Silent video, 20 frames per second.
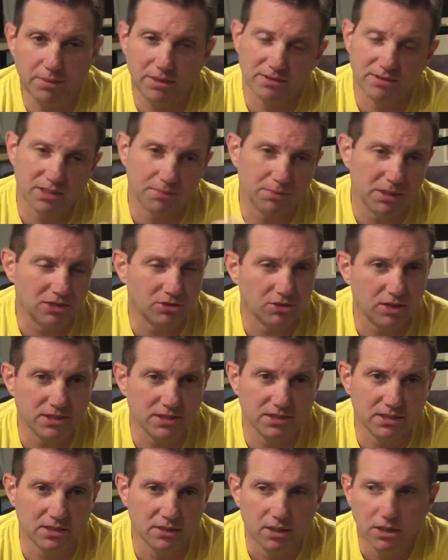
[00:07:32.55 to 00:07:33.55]
And if somebody
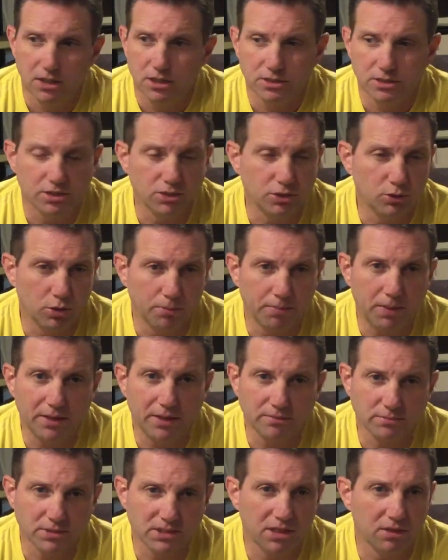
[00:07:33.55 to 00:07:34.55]
tries to do it by
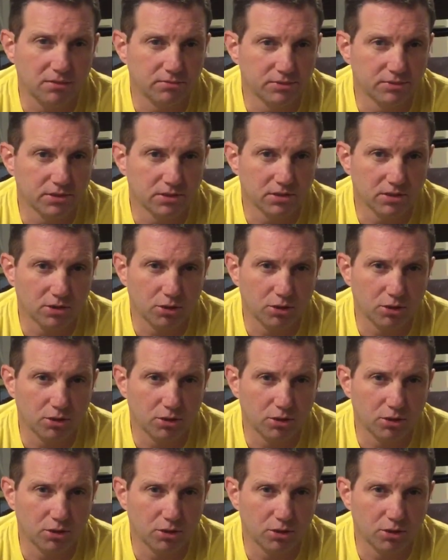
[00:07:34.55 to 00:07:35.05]
themselves,